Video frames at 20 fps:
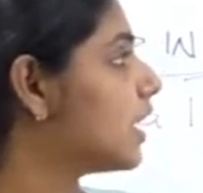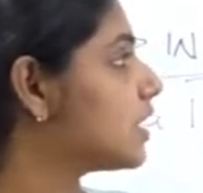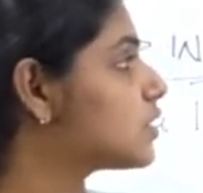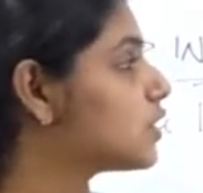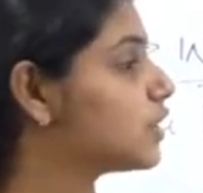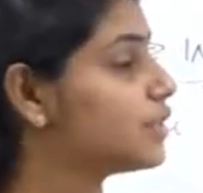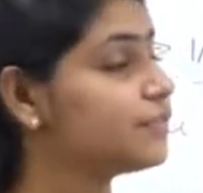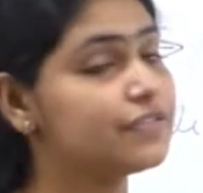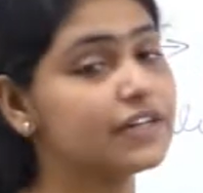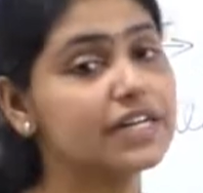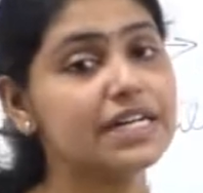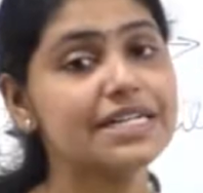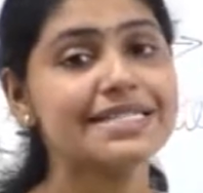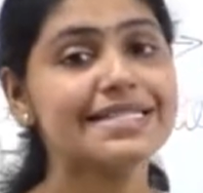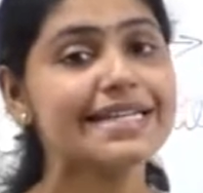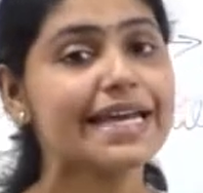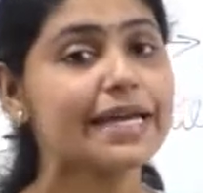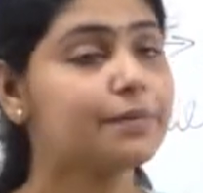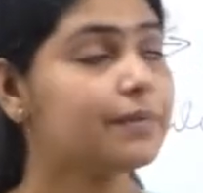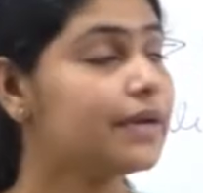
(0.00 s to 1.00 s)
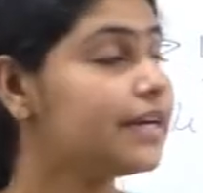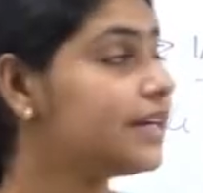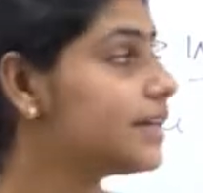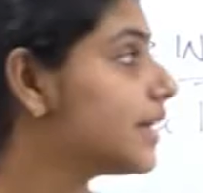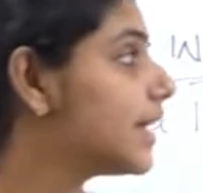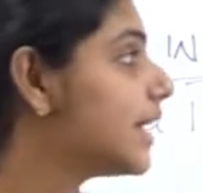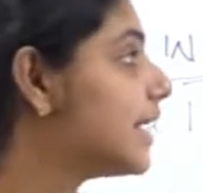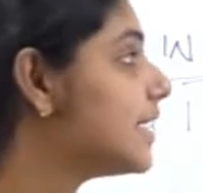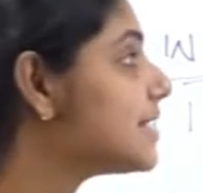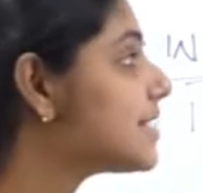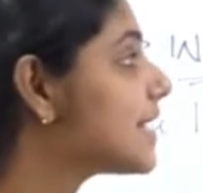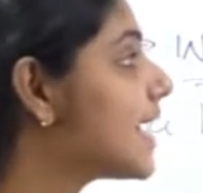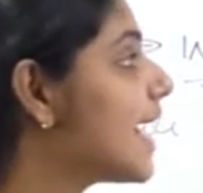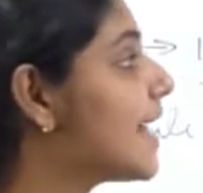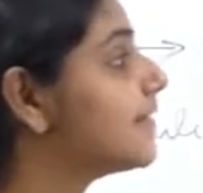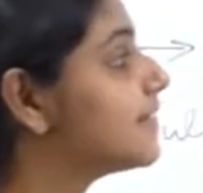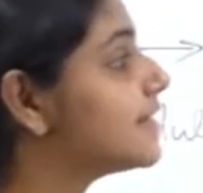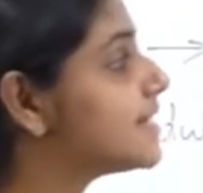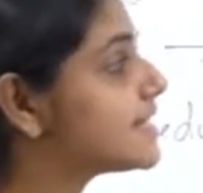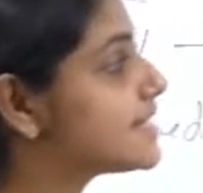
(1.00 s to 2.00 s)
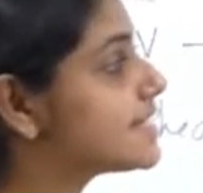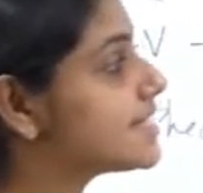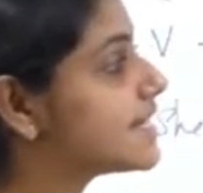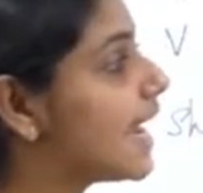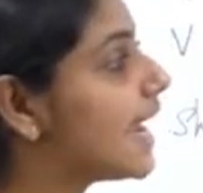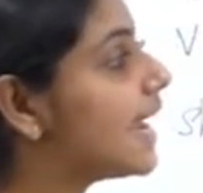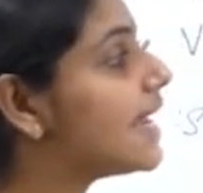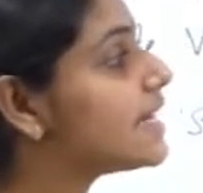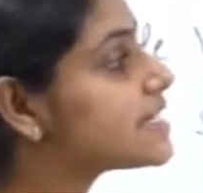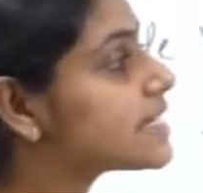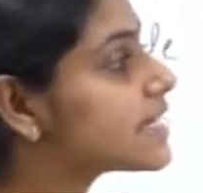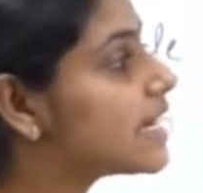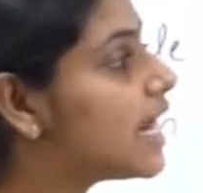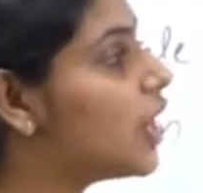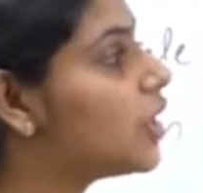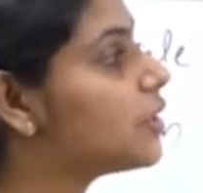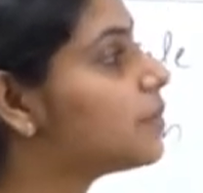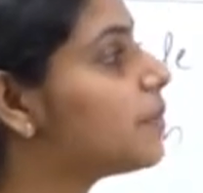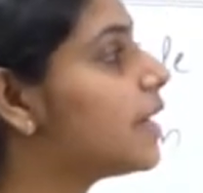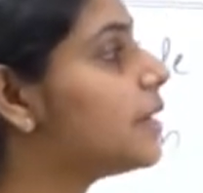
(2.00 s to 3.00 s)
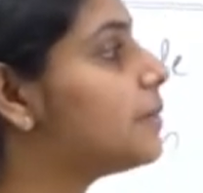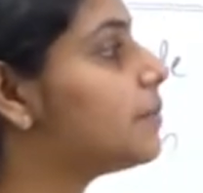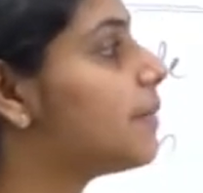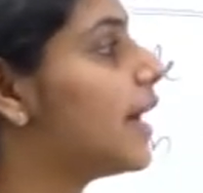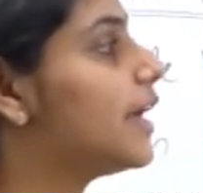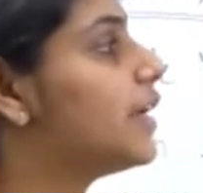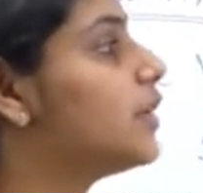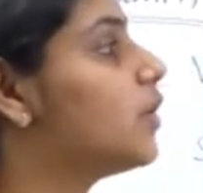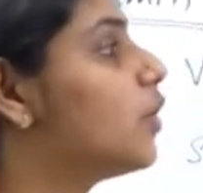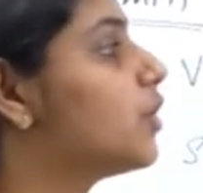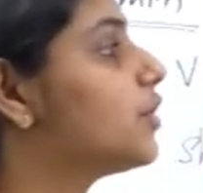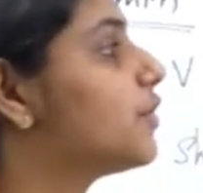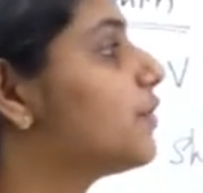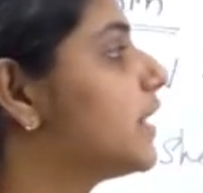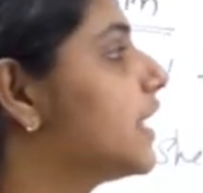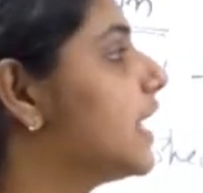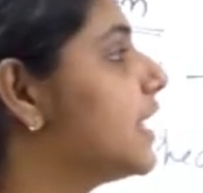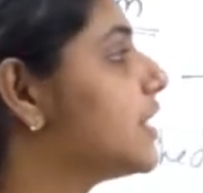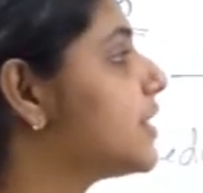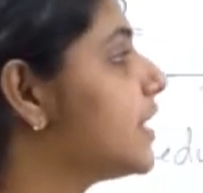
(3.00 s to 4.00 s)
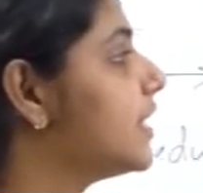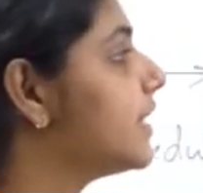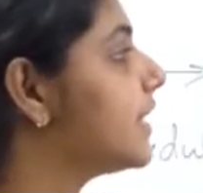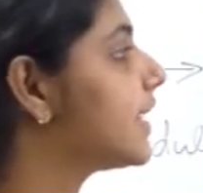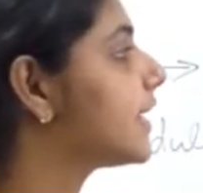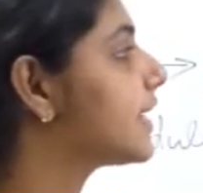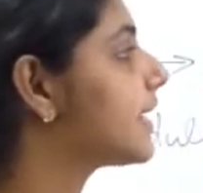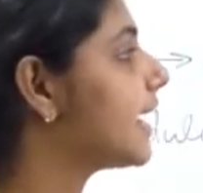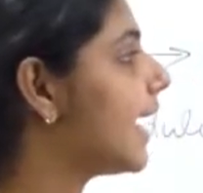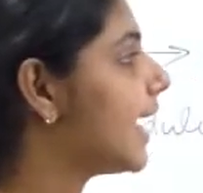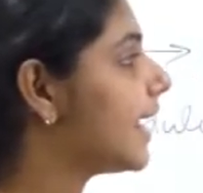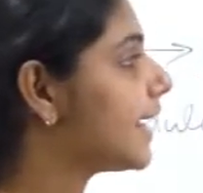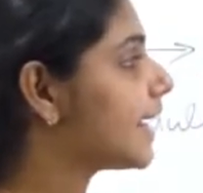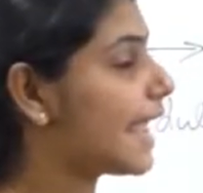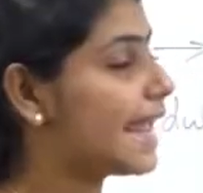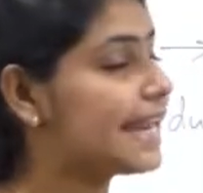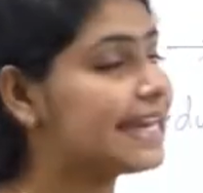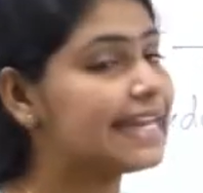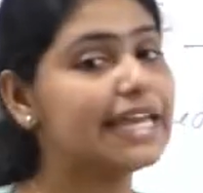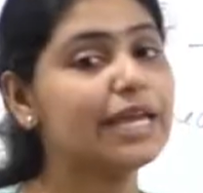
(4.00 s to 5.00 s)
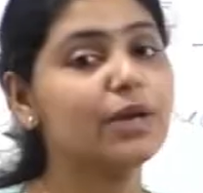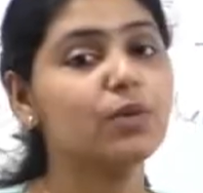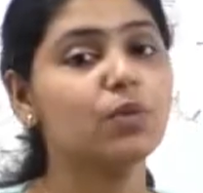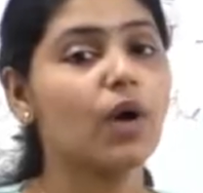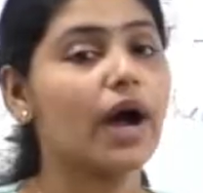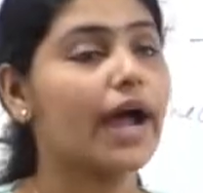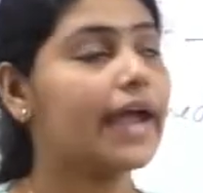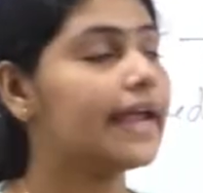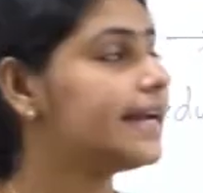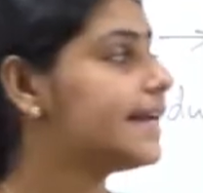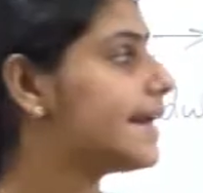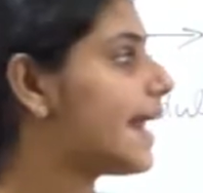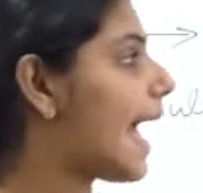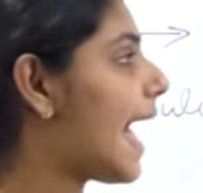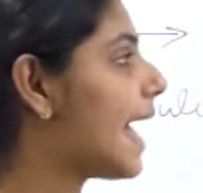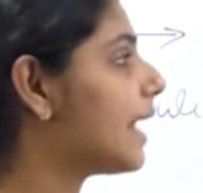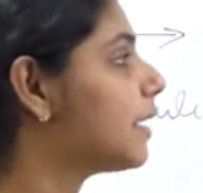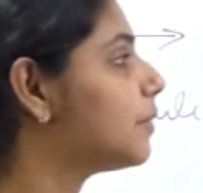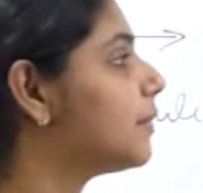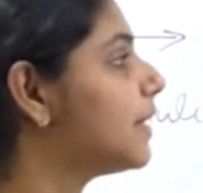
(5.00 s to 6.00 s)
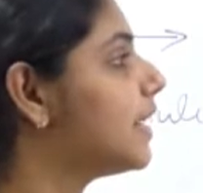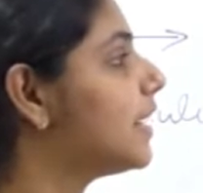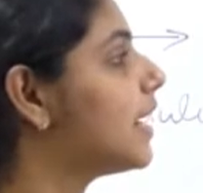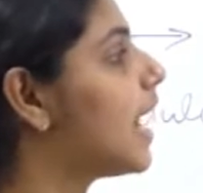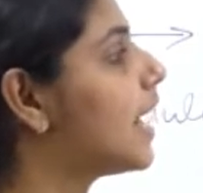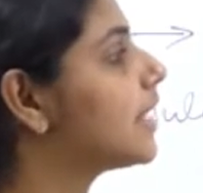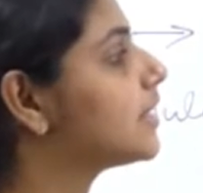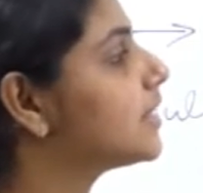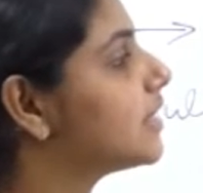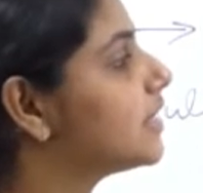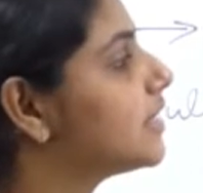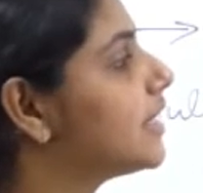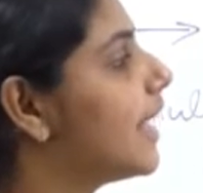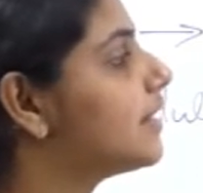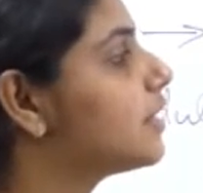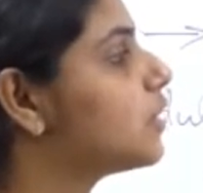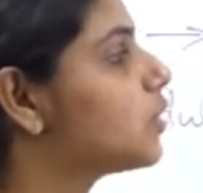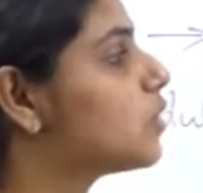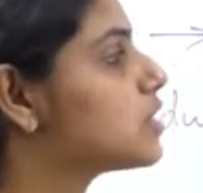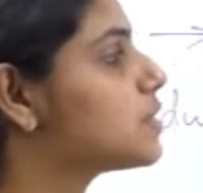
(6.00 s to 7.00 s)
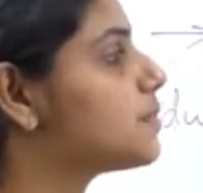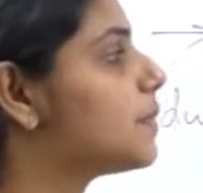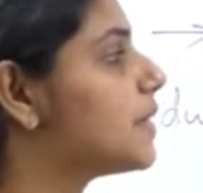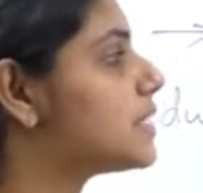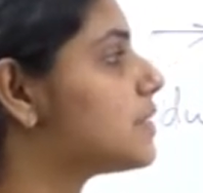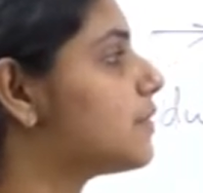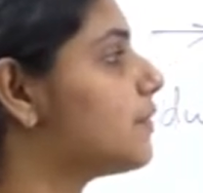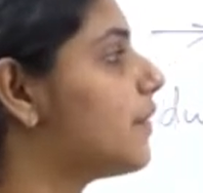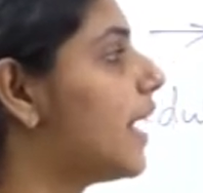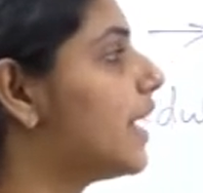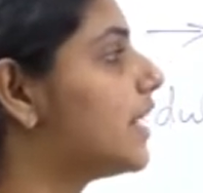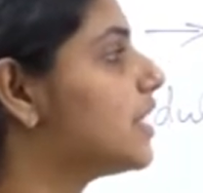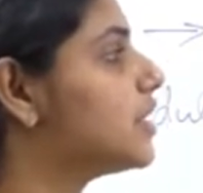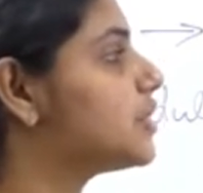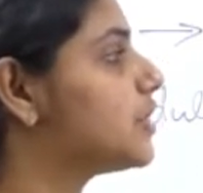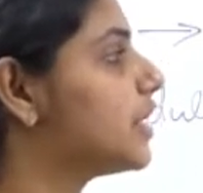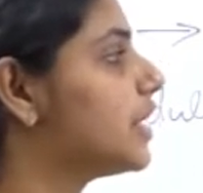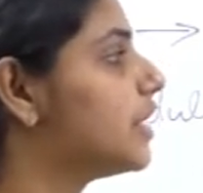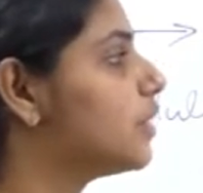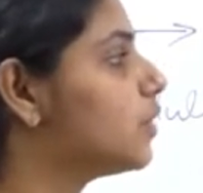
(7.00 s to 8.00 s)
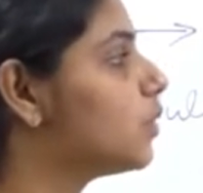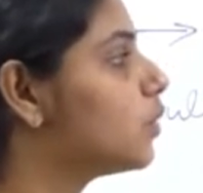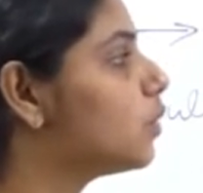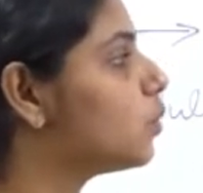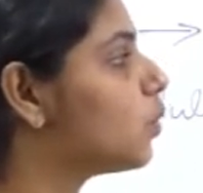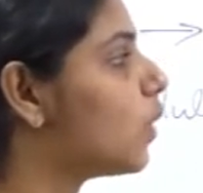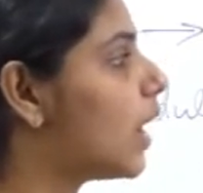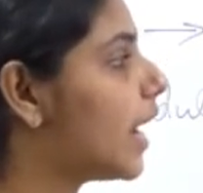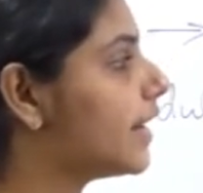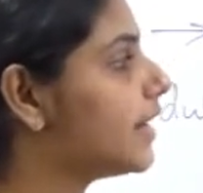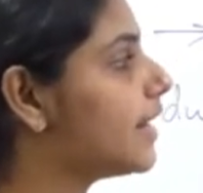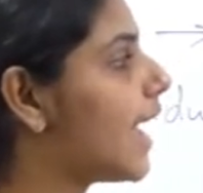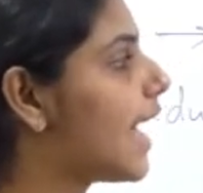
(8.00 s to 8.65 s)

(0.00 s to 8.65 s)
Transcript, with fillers: So the first statement reads, the state government by notification declare any wild animal other than those specified in schedule 1